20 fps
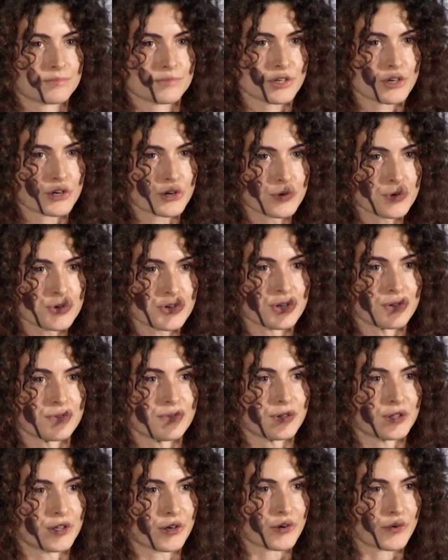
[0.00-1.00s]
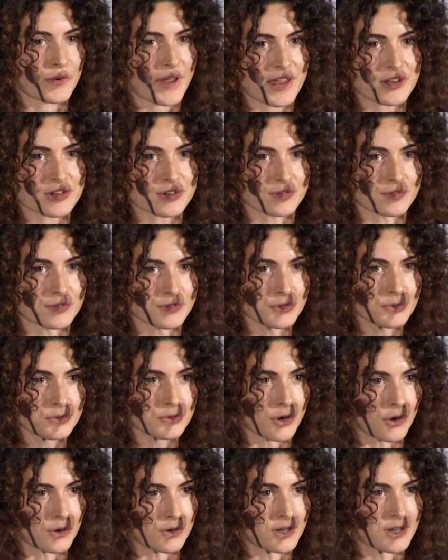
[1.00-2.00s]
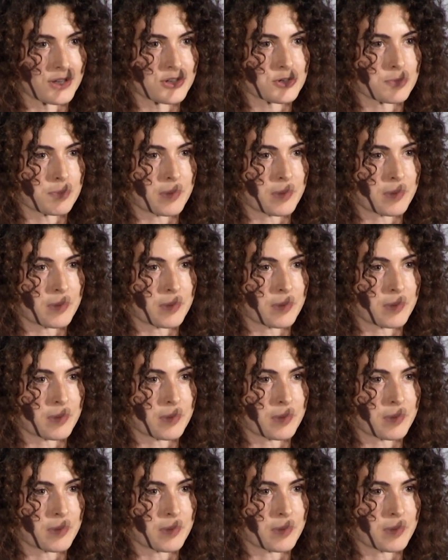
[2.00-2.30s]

crucial for the creation of new knowledge,